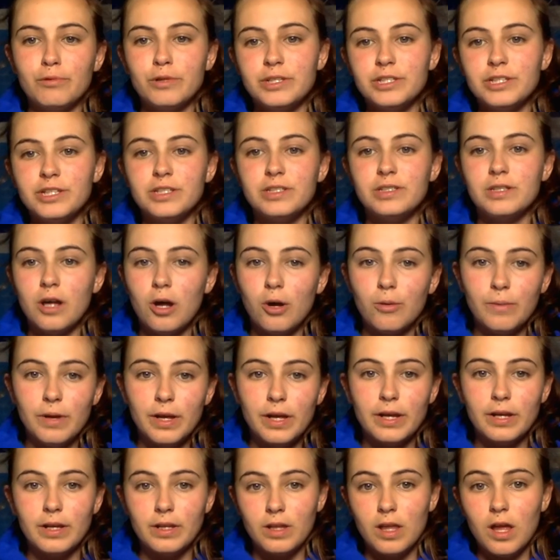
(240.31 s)
breeches,
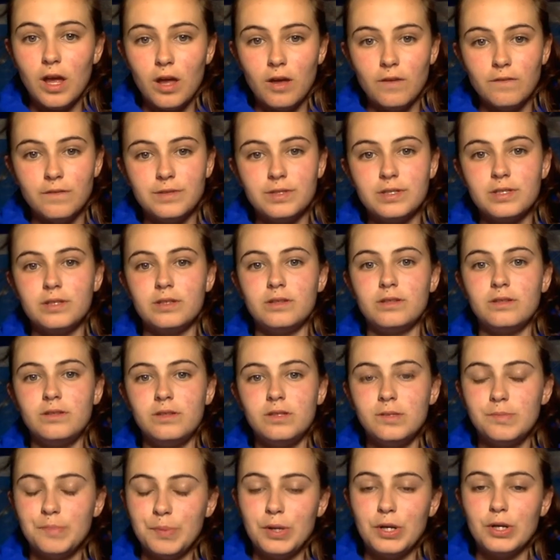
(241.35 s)
helmet, gloves,
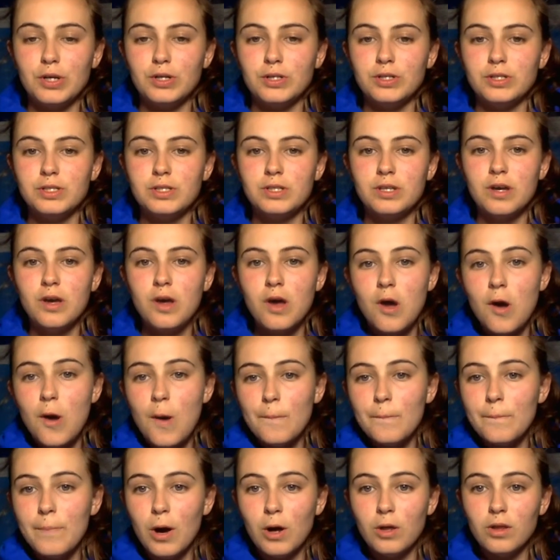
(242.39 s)
spurs,
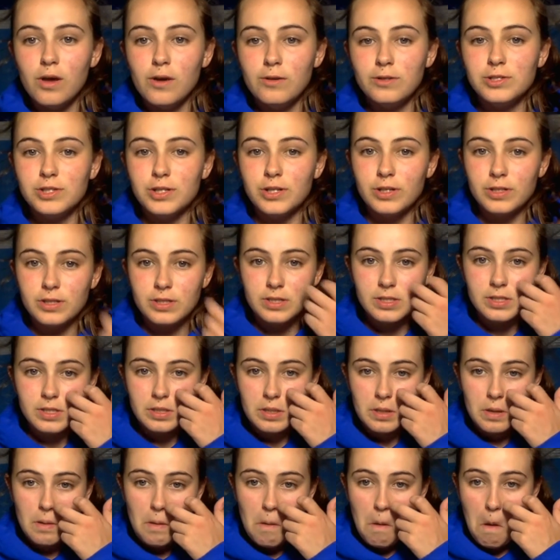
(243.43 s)
polo
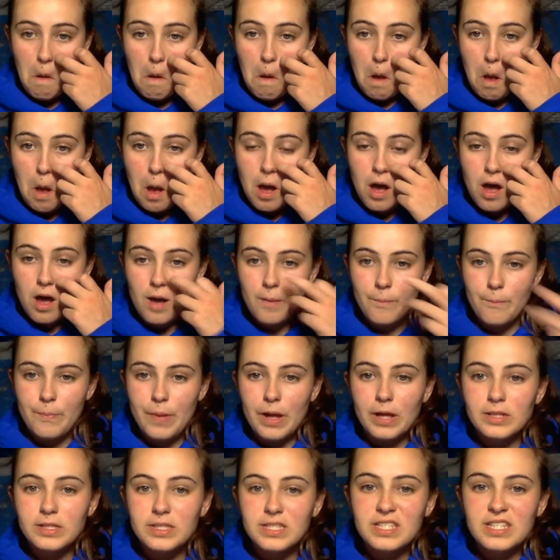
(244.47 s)
shirts, uh,
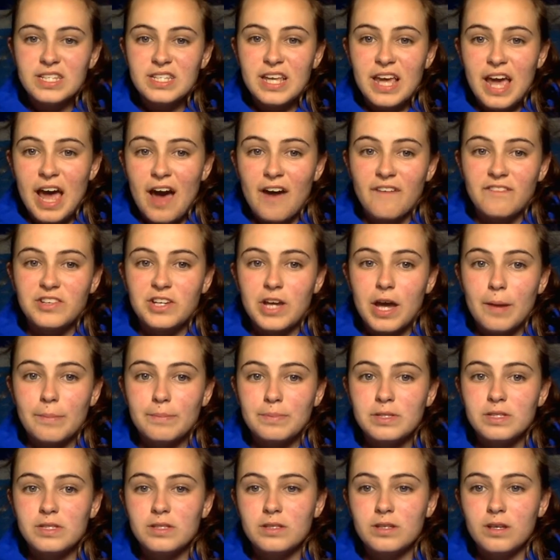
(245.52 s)
belts, half
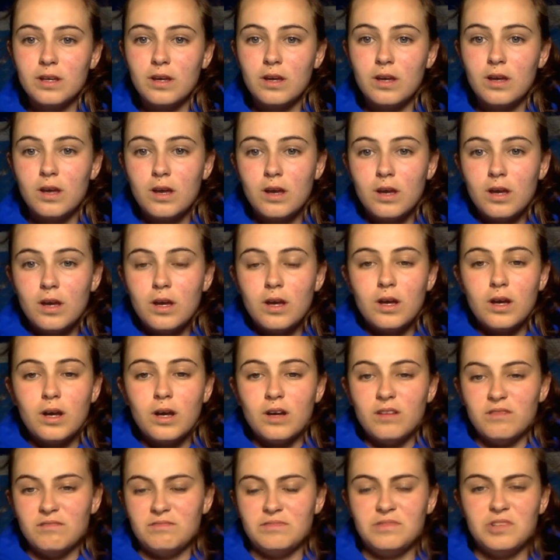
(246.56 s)
chaps,
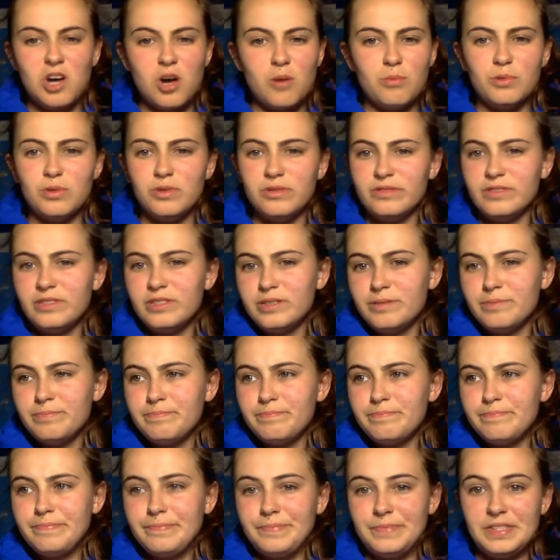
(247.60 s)
tall boots,
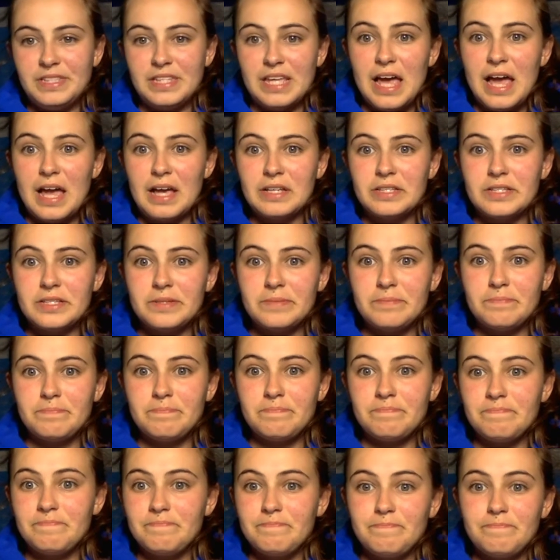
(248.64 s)
socks,
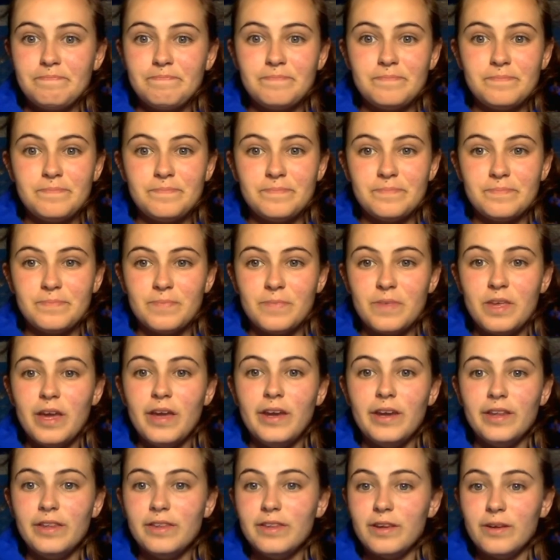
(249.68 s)

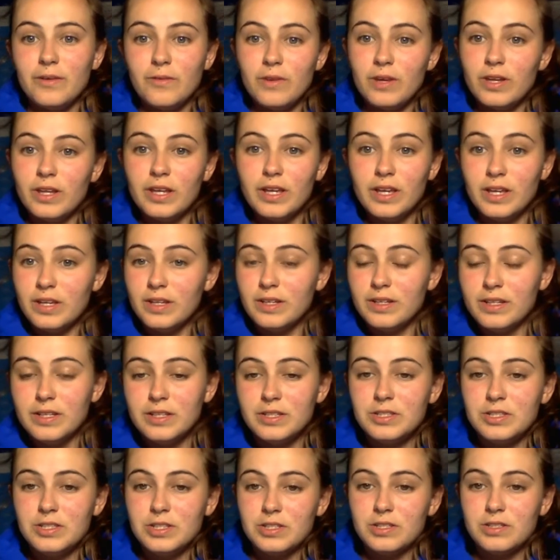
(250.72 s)
anything really.
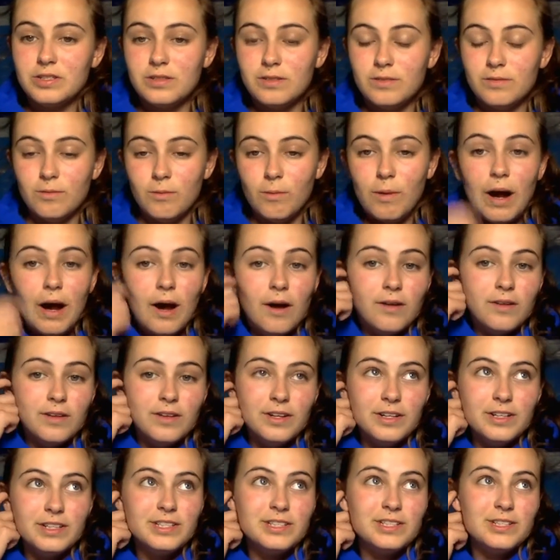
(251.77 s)
It's just wow.
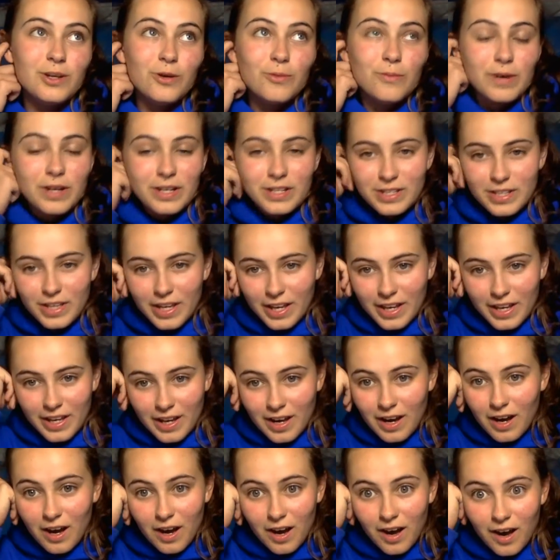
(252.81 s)
There's so much like
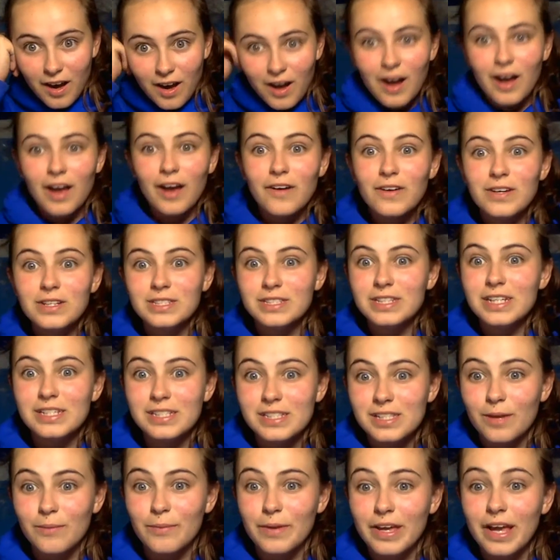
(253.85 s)
uh, I always need
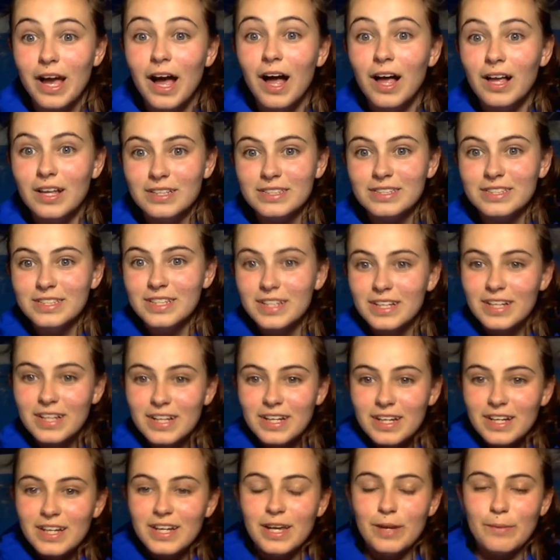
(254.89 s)
something else
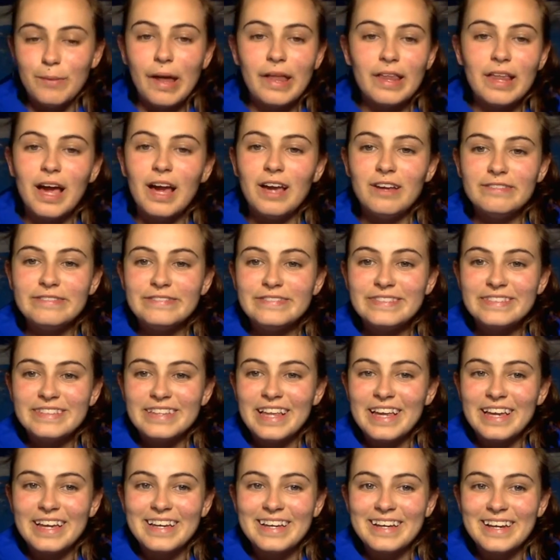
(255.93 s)
in my life.
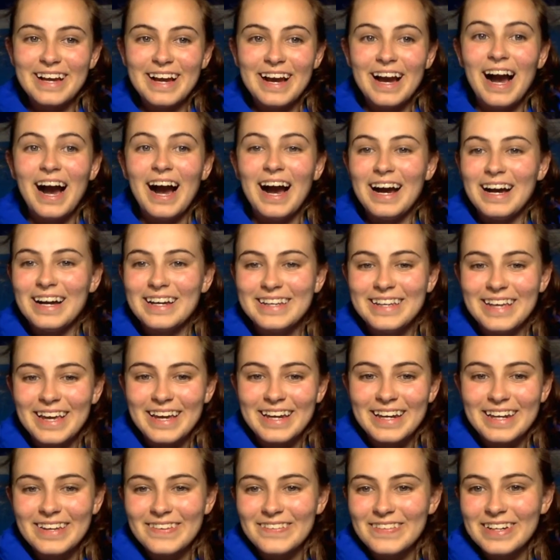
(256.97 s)
Like, ah, I
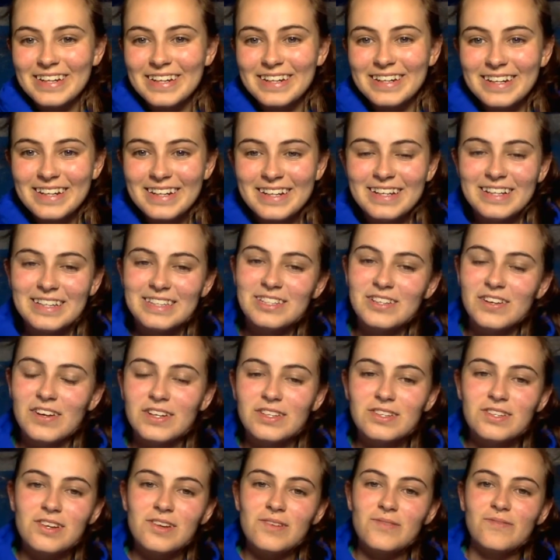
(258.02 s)
can't even. It's
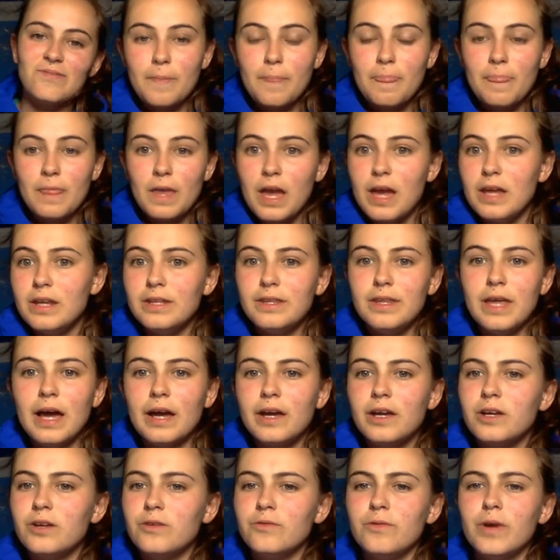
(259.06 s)
crazy. And
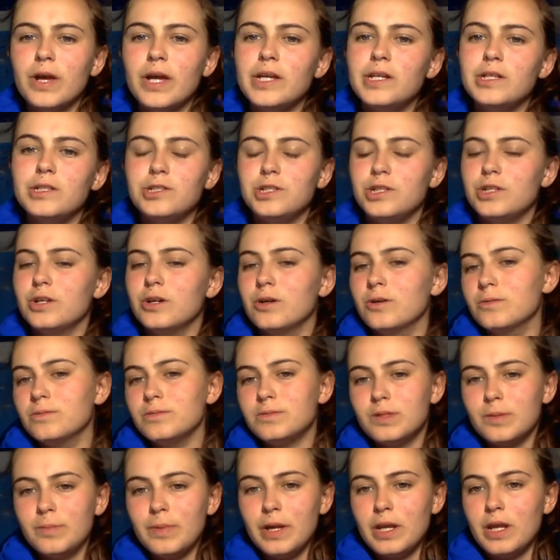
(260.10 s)
that can range, you know,
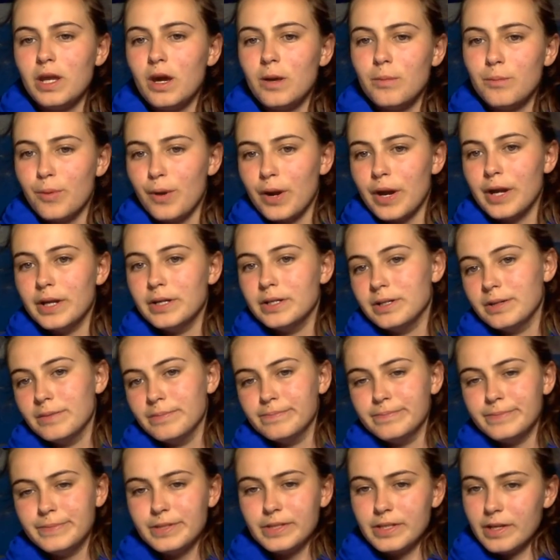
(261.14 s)
depending on brand
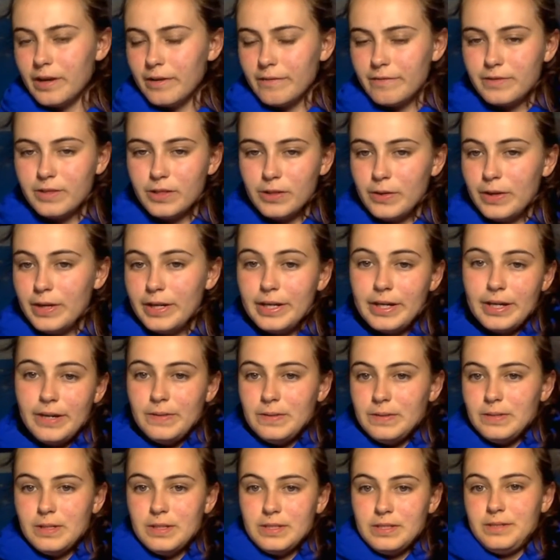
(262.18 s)
and stuff. So I didn't
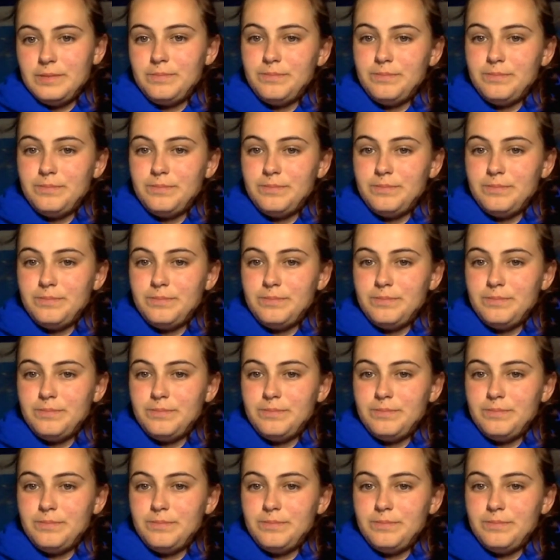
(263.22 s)
even